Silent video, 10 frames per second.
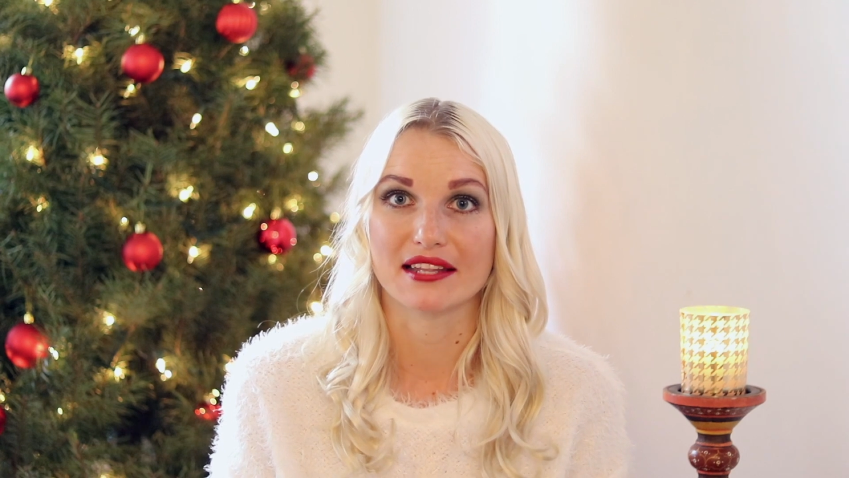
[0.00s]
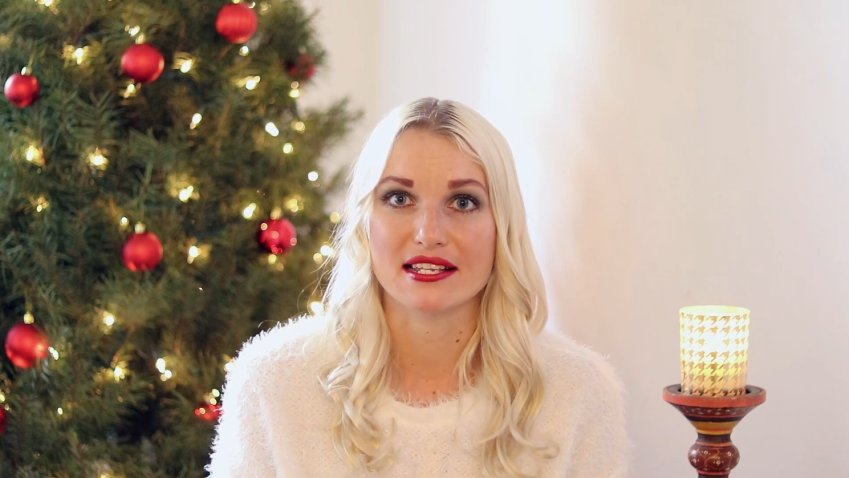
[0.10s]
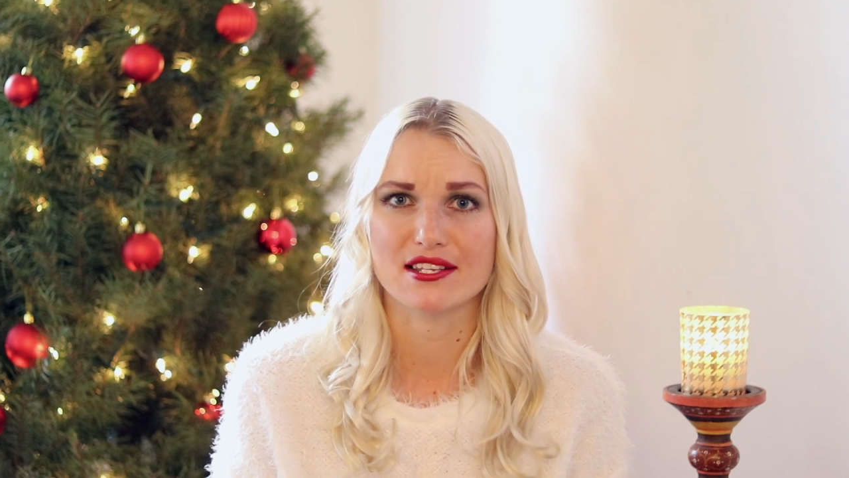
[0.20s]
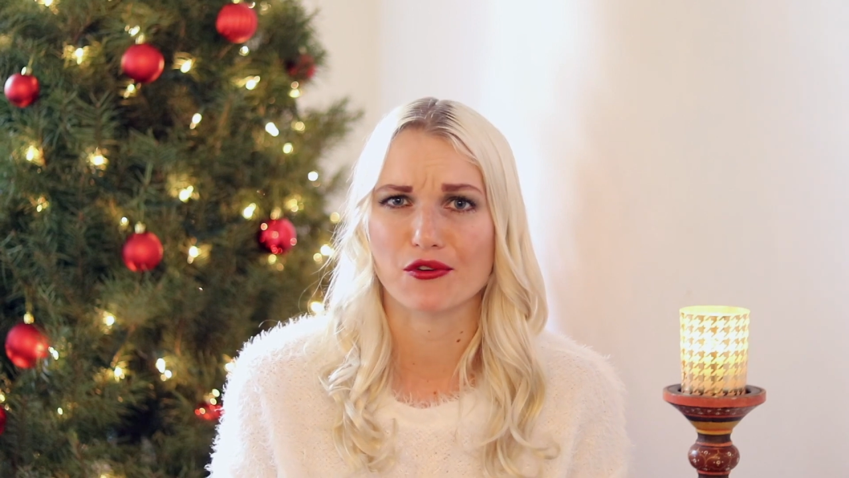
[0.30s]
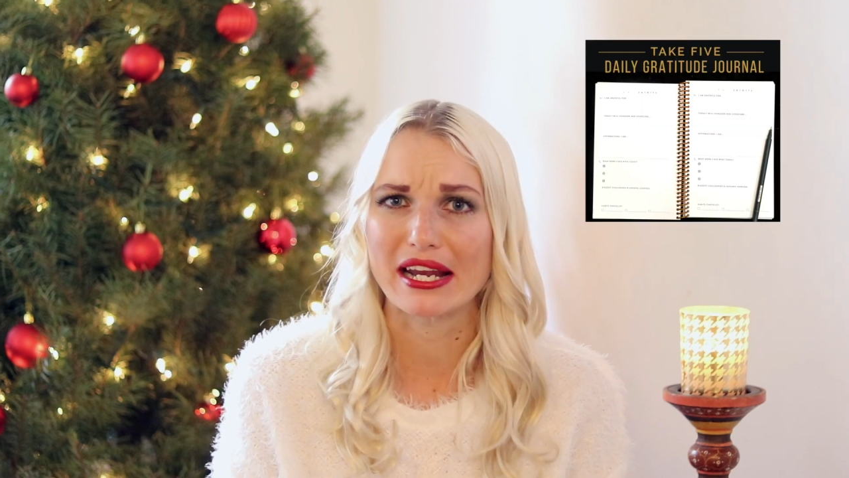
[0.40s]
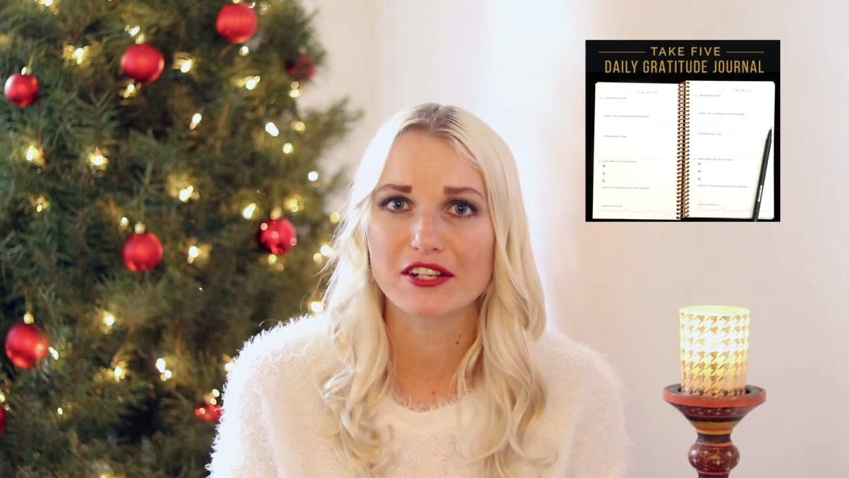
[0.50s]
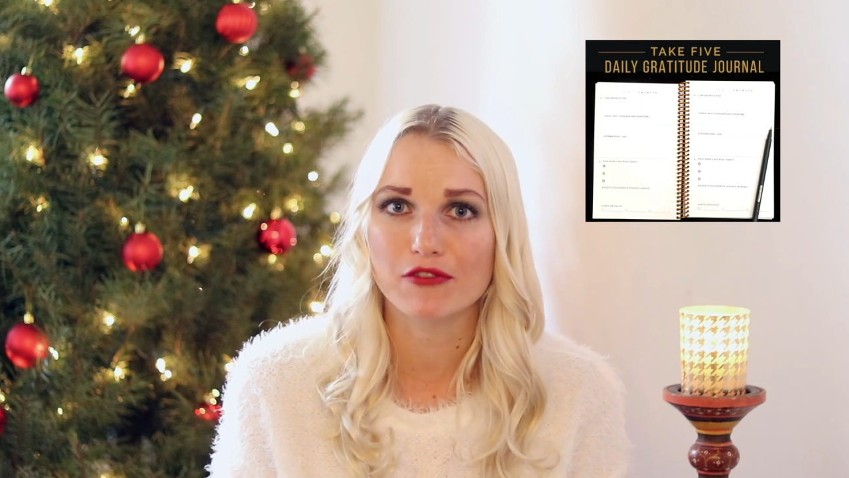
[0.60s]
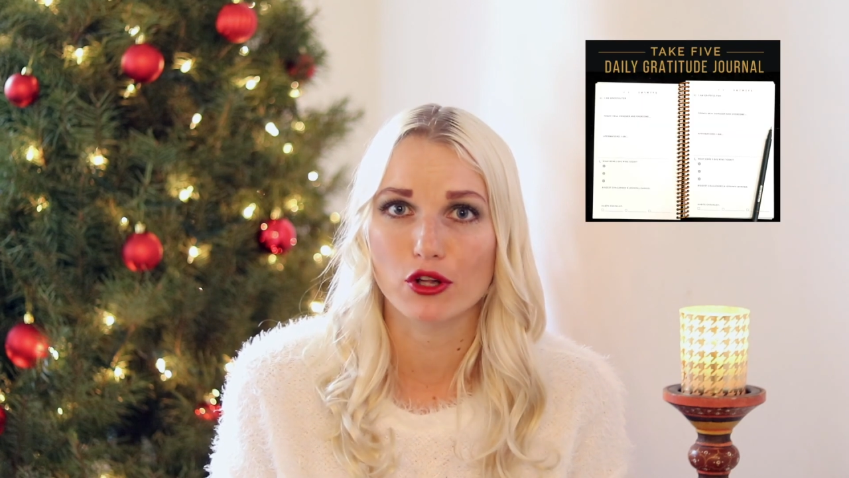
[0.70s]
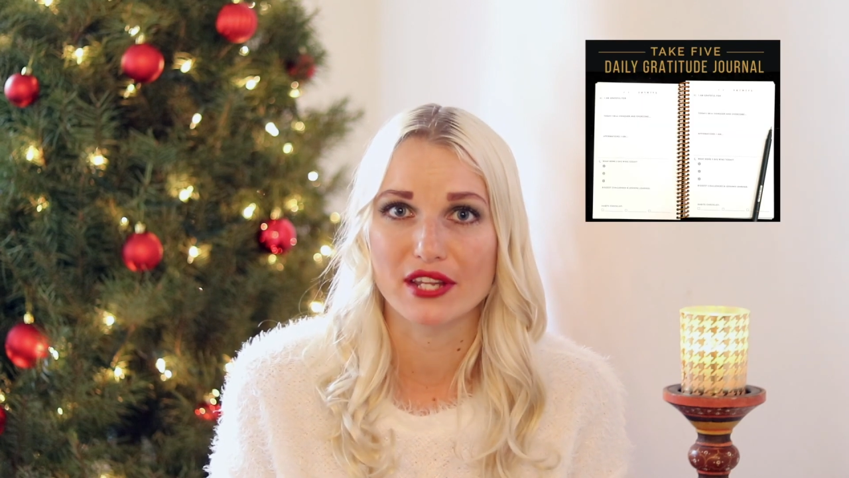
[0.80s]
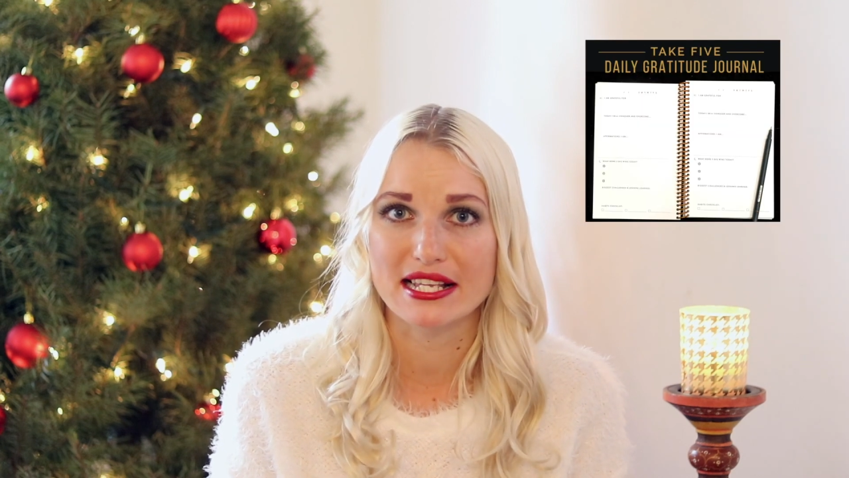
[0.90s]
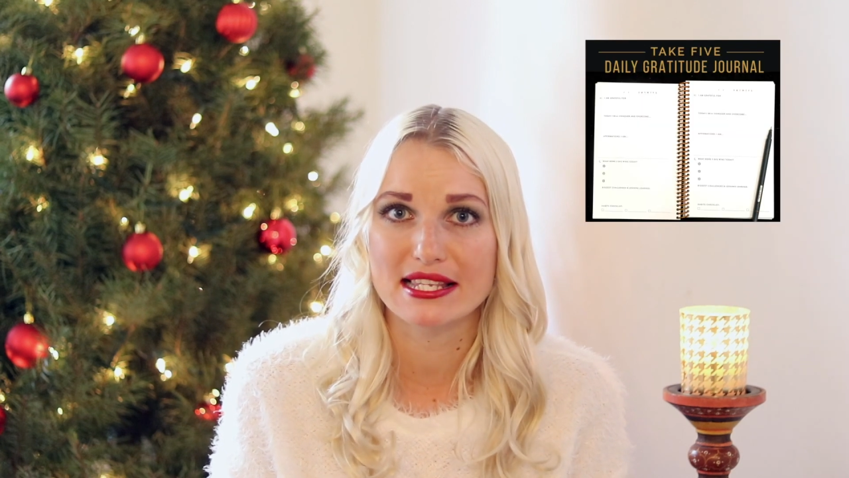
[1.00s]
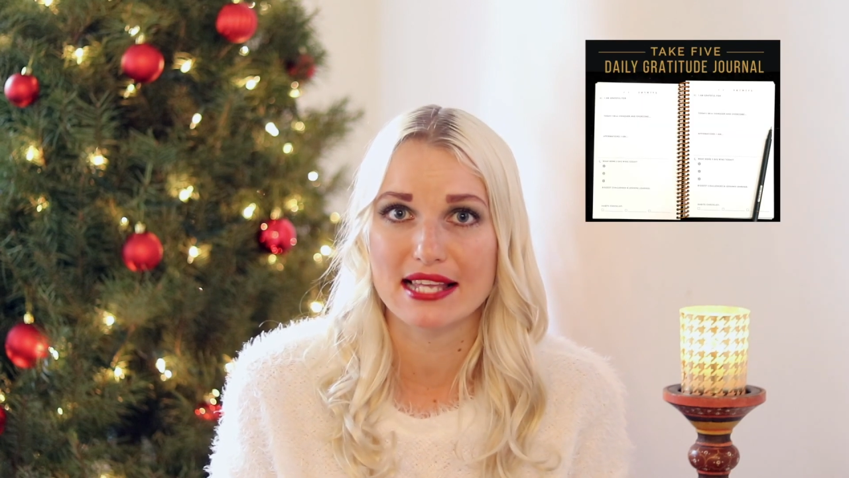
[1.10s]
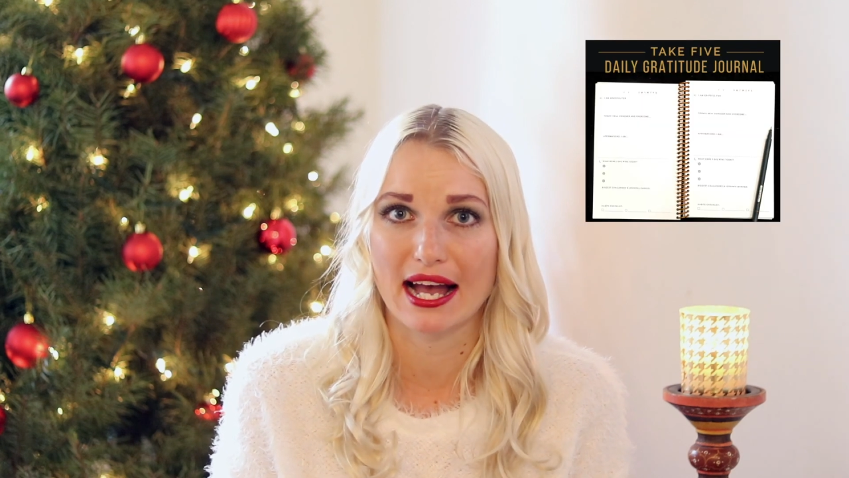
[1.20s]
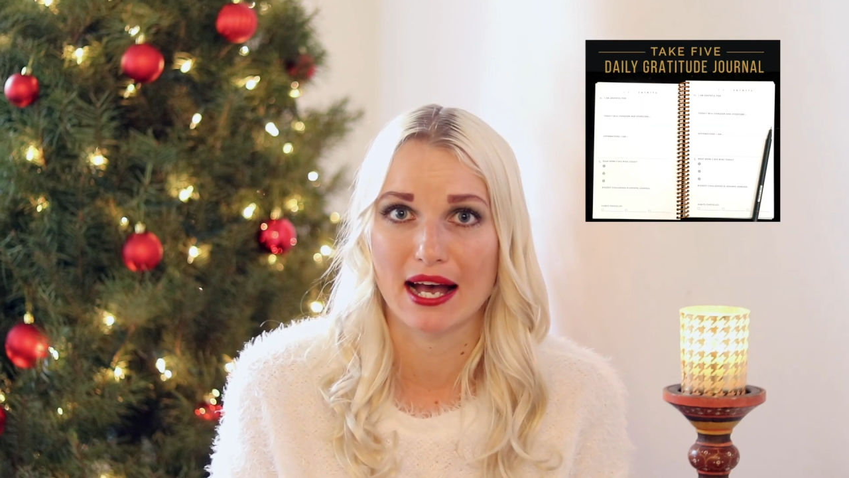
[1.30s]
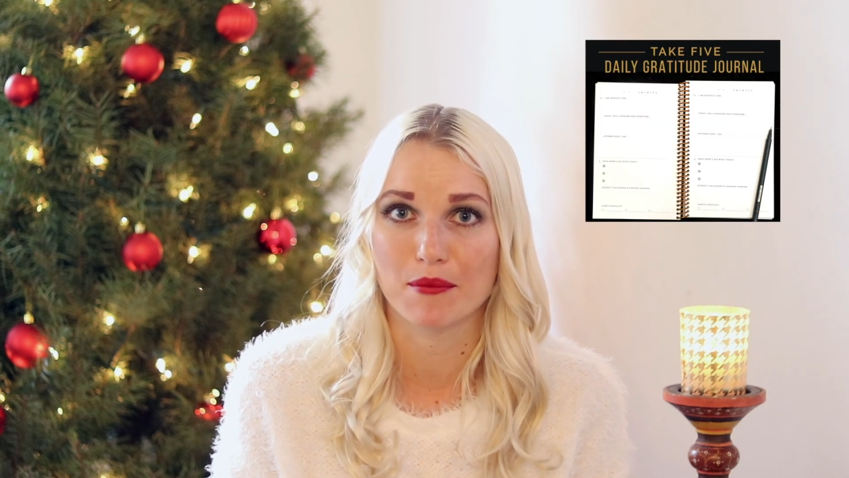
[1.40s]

these gratefulness